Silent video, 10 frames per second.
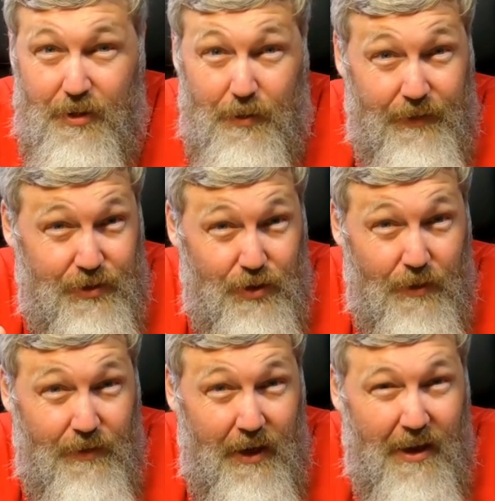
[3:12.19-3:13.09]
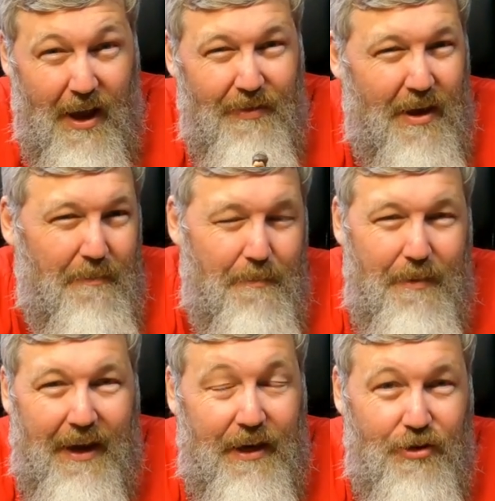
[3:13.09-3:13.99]
doing the serving, that might
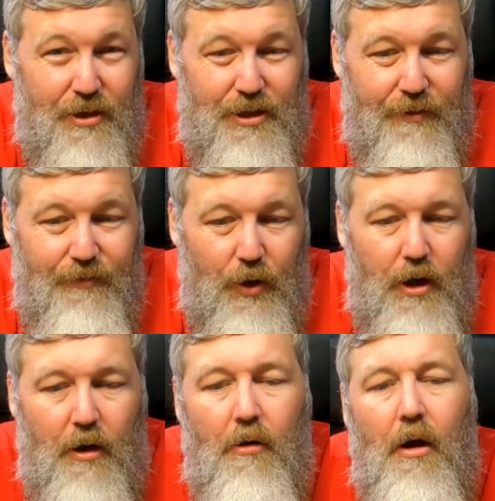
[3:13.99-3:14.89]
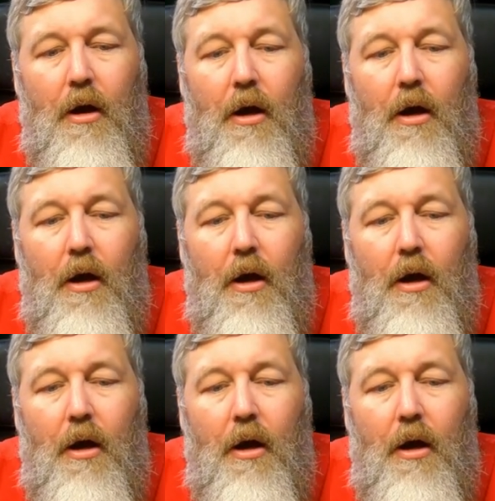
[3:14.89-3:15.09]
make an interesting photo.